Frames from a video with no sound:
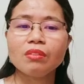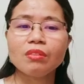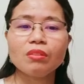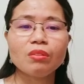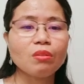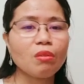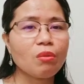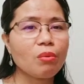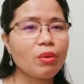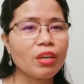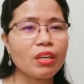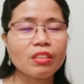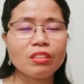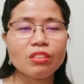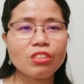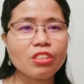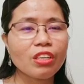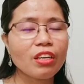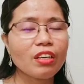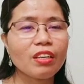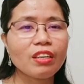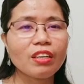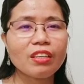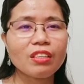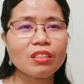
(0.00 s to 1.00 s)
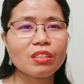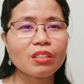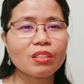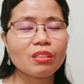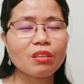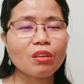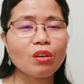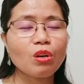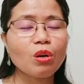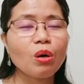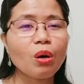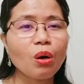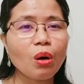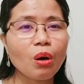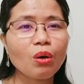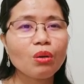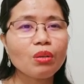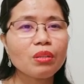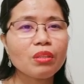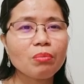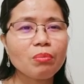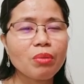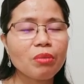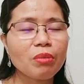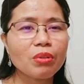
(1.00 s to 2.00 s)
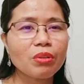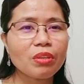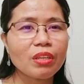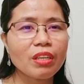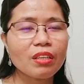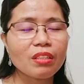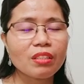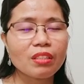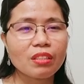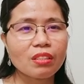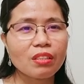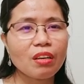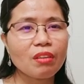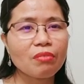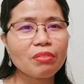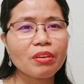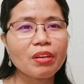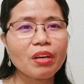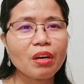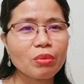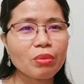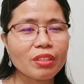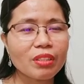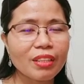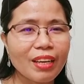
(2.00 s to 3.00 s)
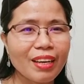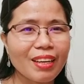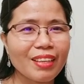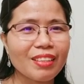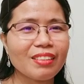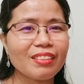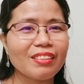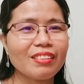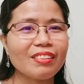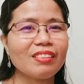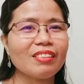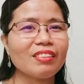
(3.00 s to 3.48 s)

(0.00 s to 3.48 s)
We can cherish all the memories every now and then,